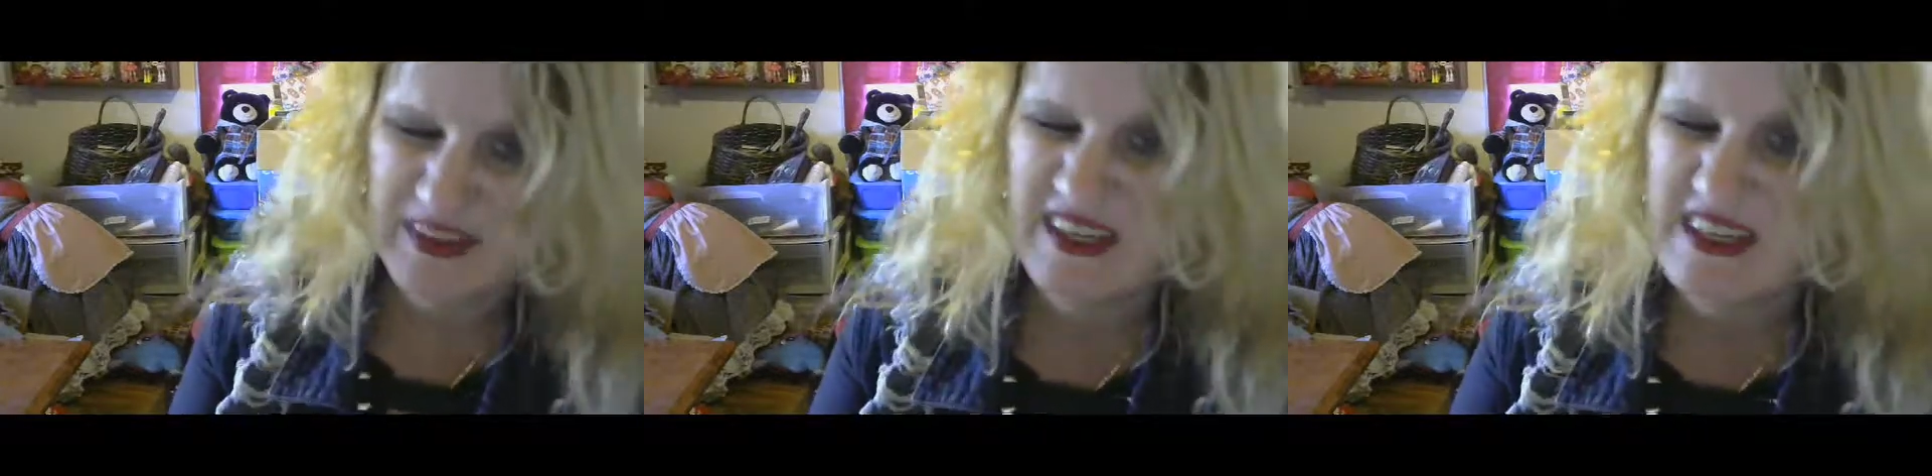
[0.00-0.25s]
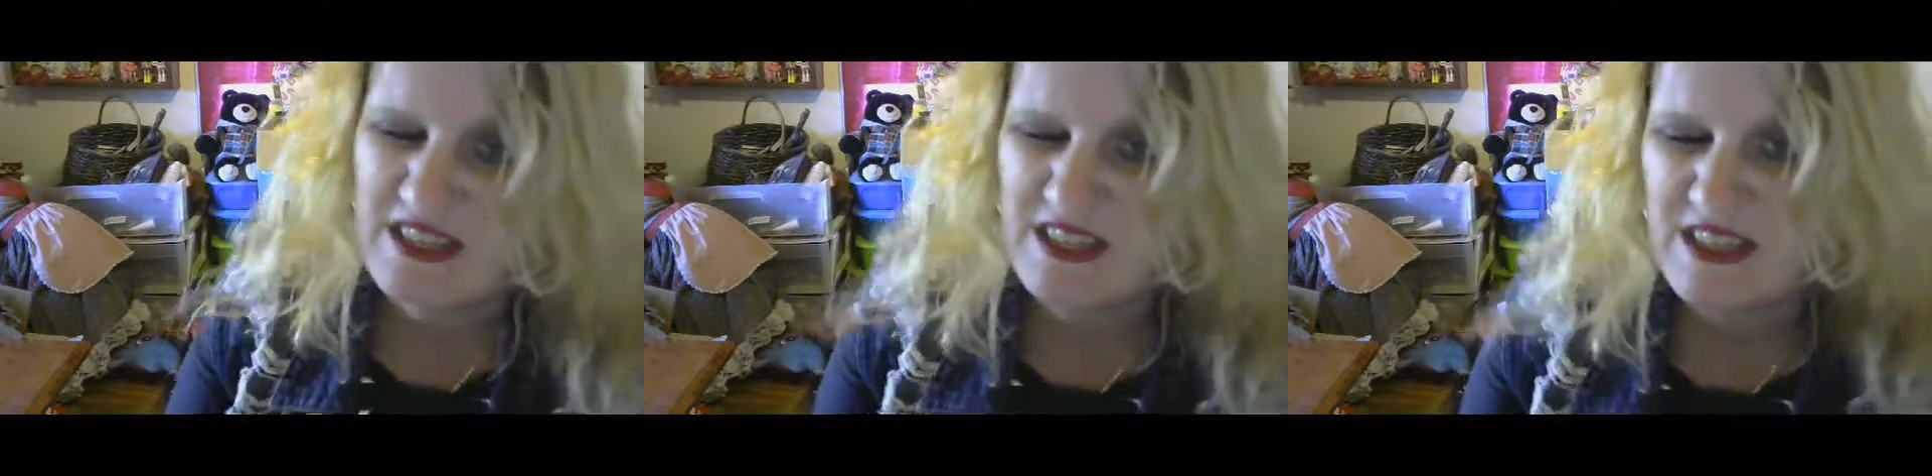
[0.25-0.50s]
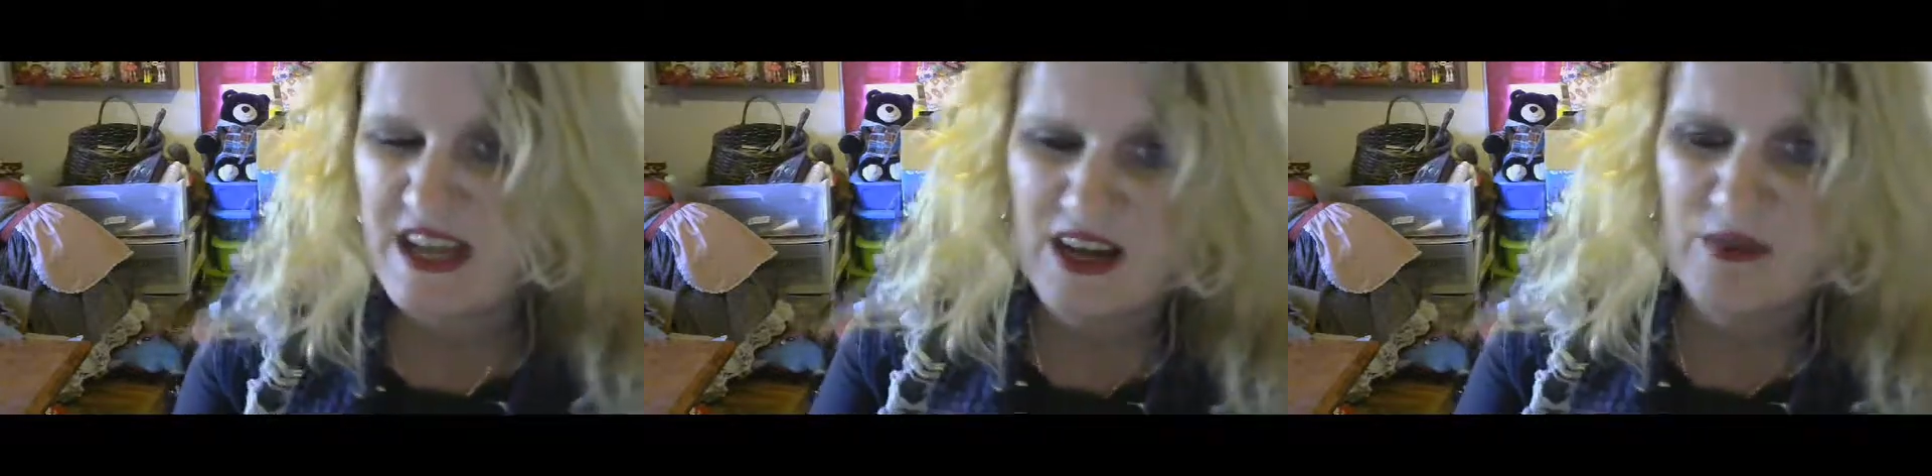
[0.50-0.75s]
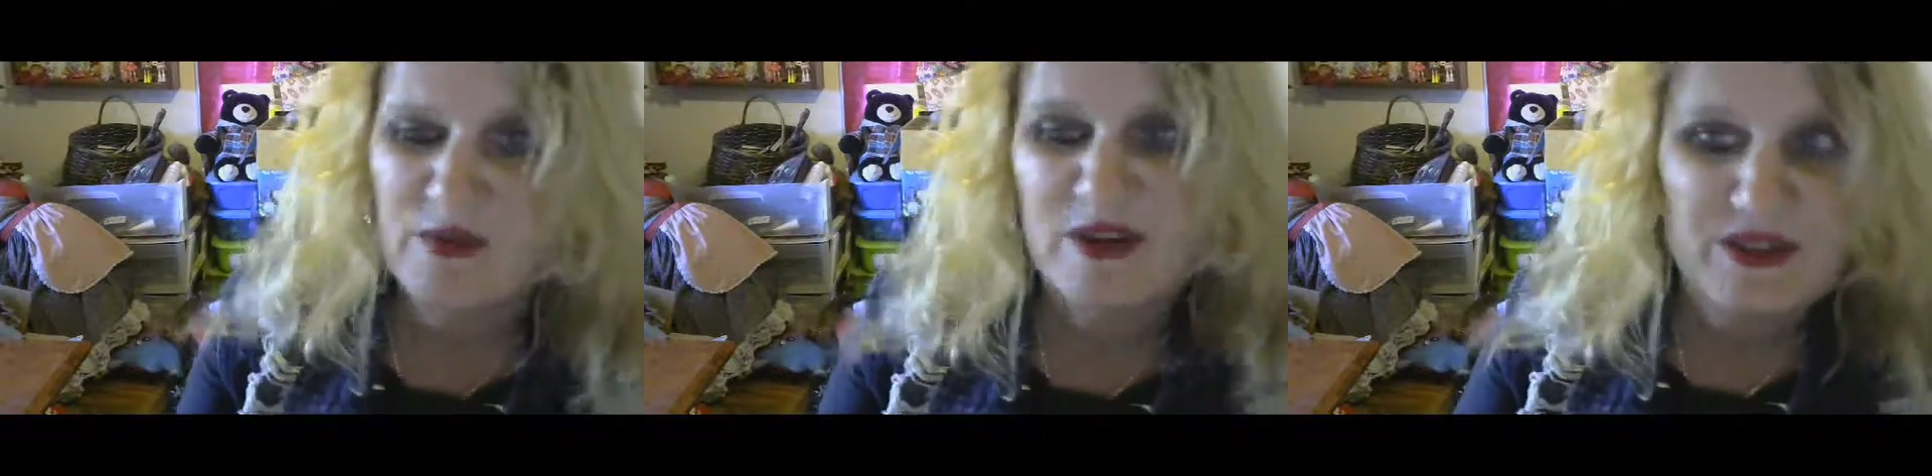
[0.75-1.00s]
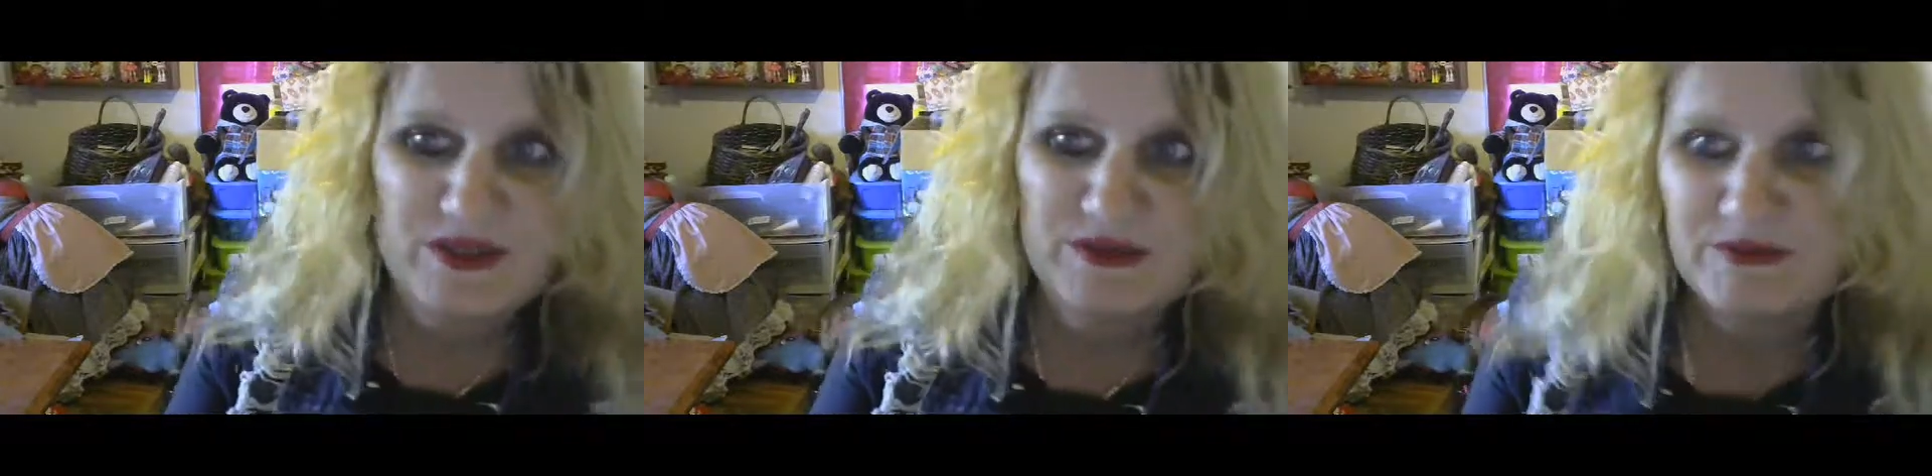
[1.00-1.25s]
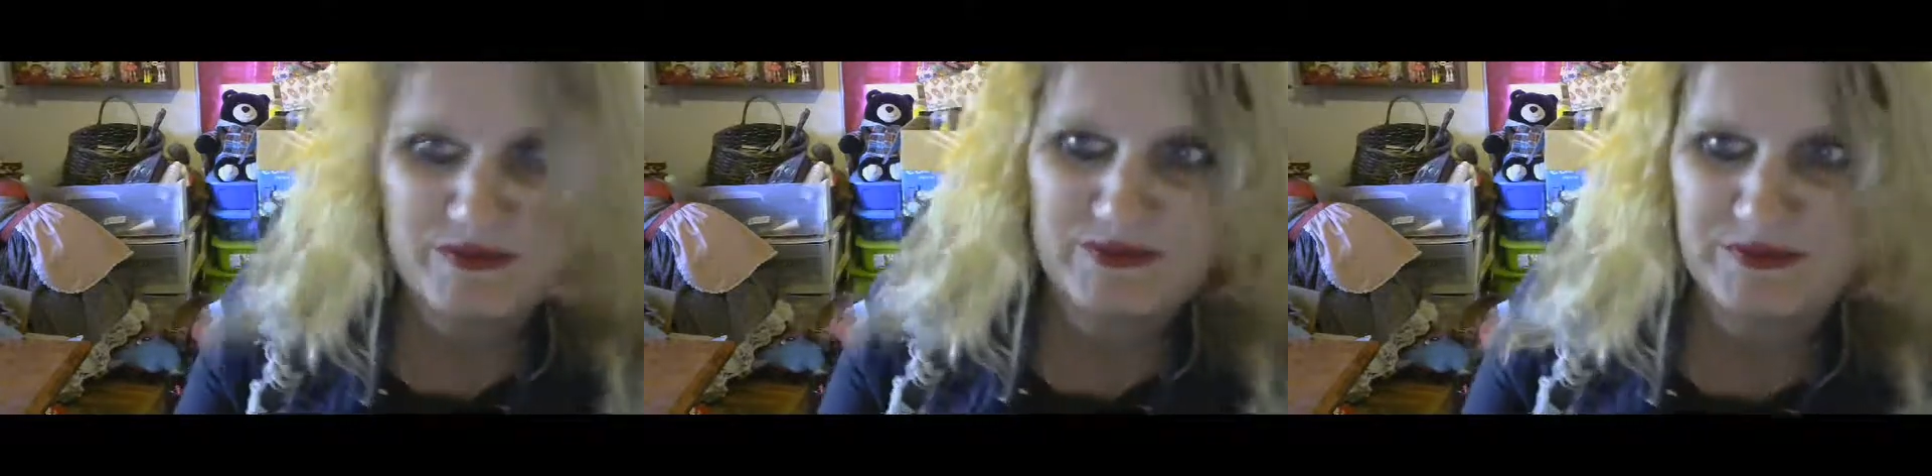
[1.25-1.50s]
It's just a habit.
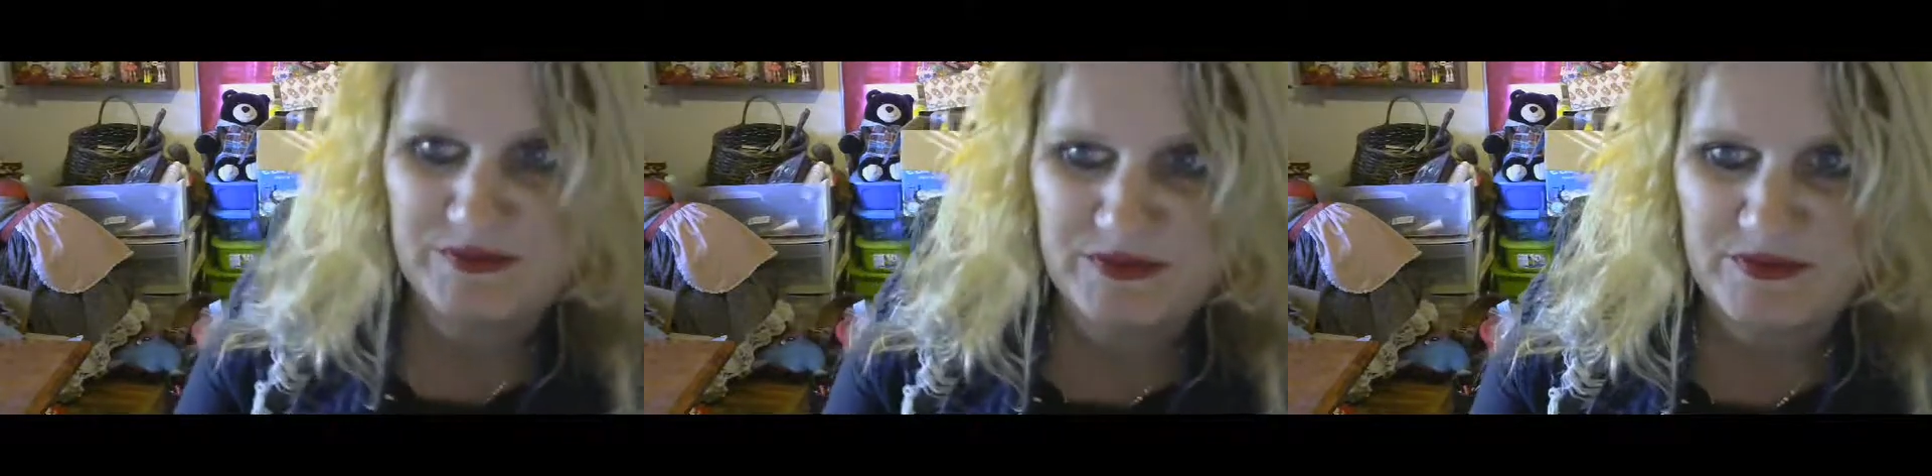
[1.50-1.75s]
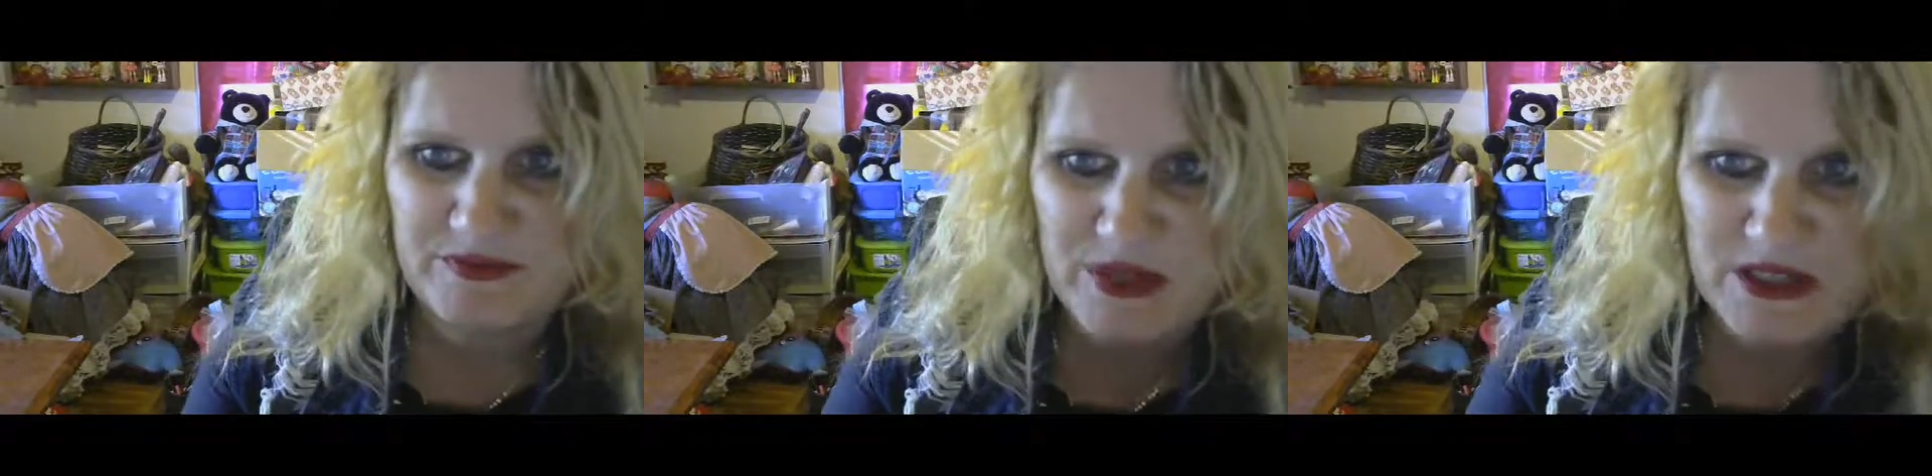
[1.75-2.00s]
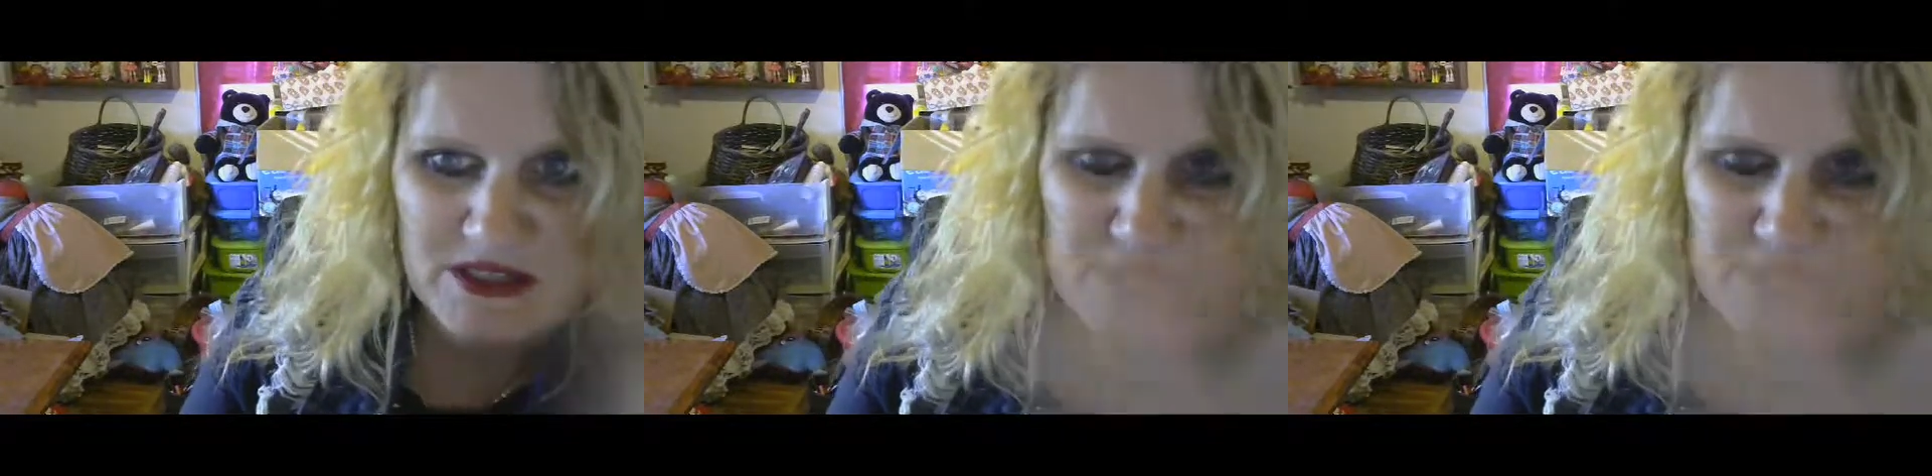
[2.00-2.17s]
And plus,